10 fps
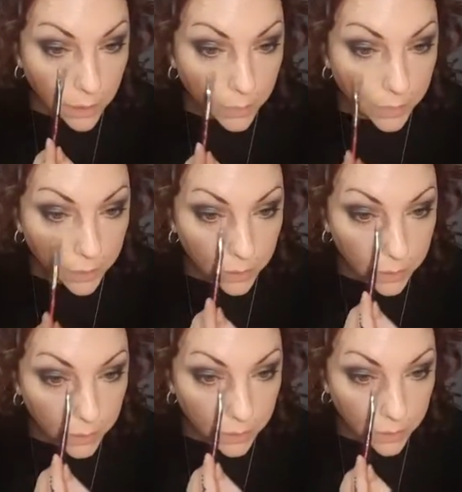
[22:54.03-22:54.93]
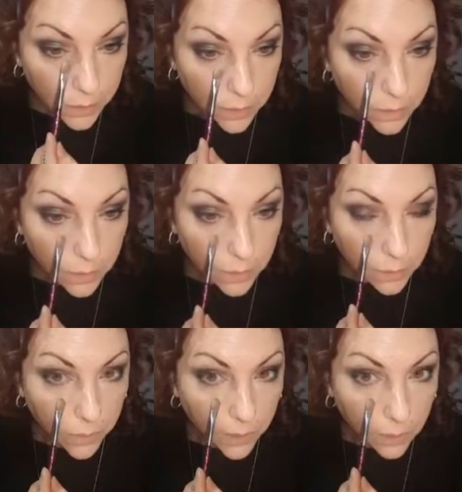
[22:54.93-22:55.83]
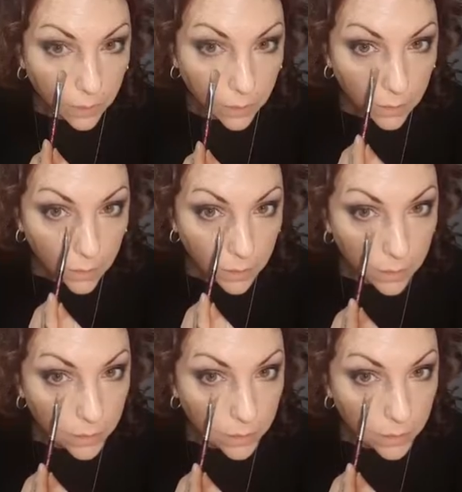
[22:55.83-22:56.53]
when you're doing this right here,